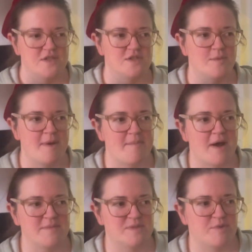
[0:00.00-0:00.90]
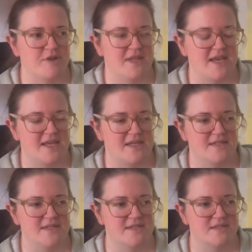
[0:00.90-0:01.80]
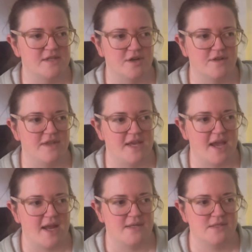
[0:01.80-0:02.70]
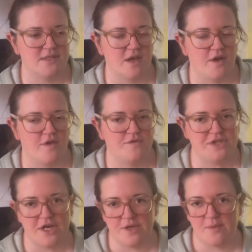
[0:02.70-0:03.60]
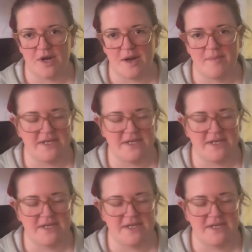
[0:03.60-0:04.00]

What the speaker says: So my mom's birthday is near the end of January.